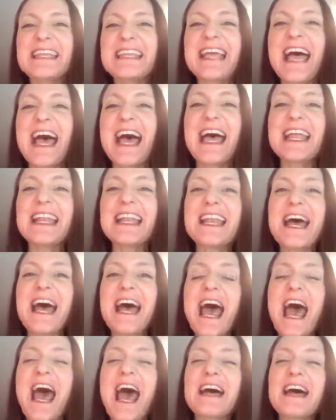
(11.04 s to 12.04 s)
It's on
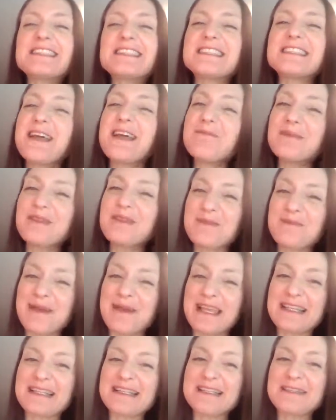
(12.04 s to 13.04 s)
a
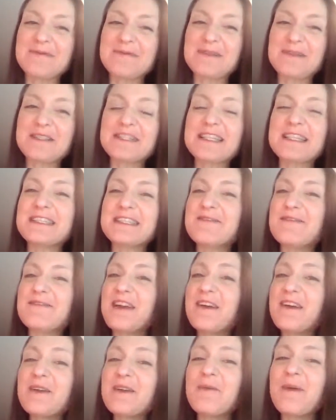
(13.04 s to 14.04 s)
supplement which is
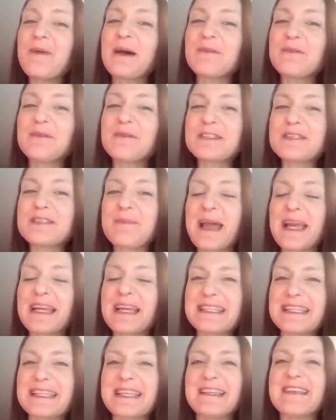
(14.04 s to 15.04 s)
very well
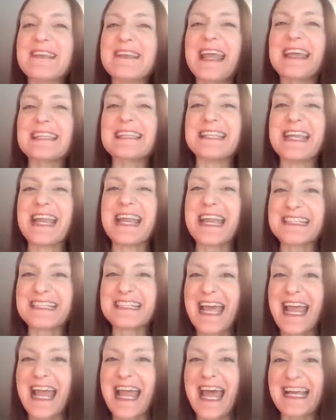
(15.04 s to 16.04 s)
respected as an
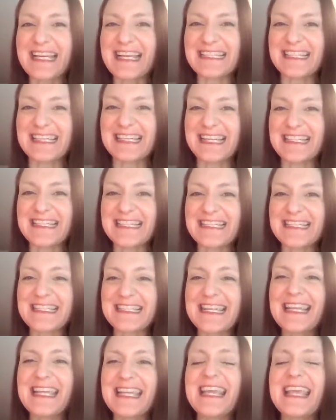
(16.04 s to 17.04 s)
antioxidant
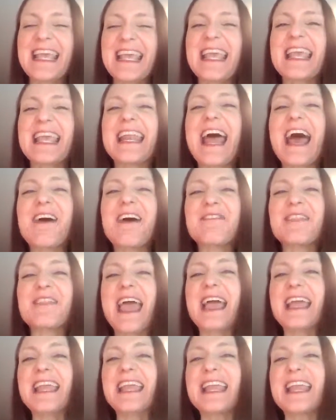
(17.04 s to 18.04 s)
and how
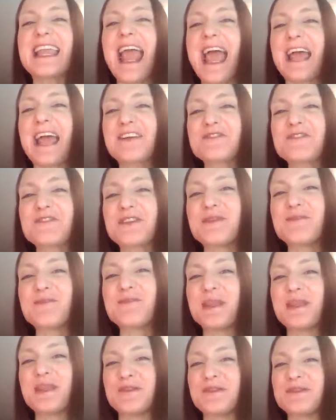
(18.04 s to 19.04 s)
that can actually
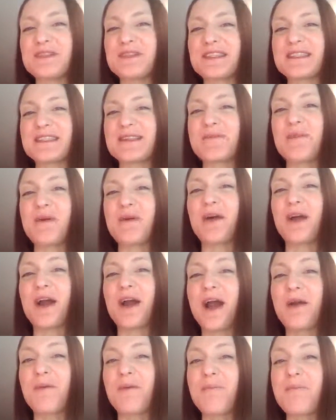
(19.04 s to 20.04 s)
be used to support
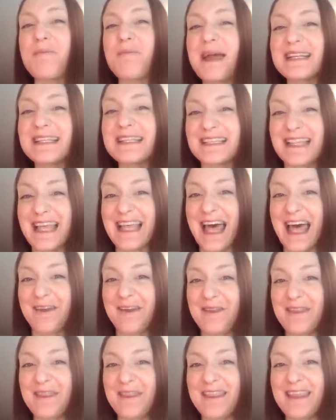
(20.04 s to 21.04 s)
our mental
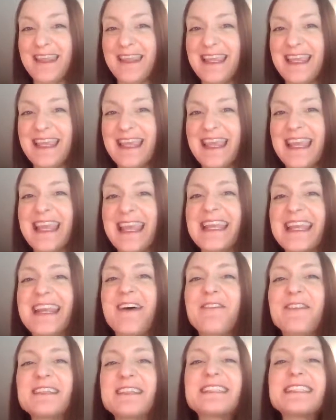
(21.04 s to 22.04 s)
health.
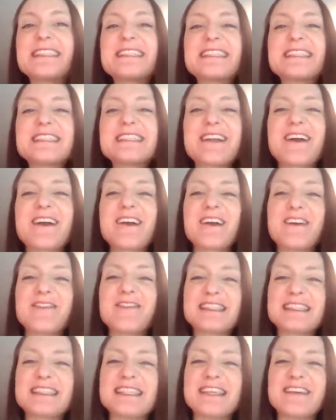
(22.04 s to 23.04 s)
Now, this is the start of
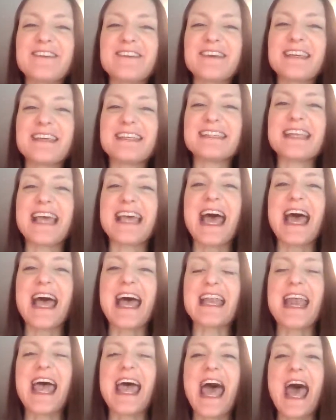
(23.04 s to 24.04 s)
a series
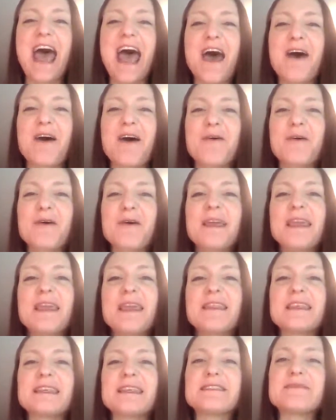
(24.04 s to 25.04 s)
on how
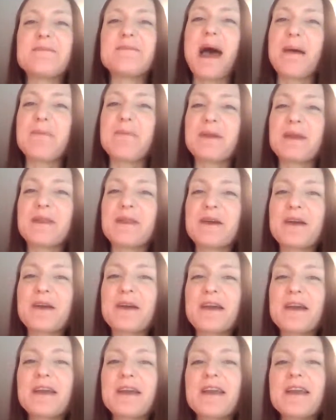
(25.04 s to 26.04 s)
this
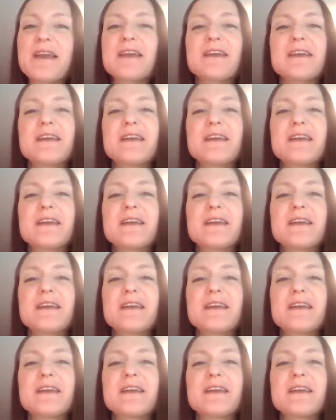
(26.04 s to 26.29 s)
popular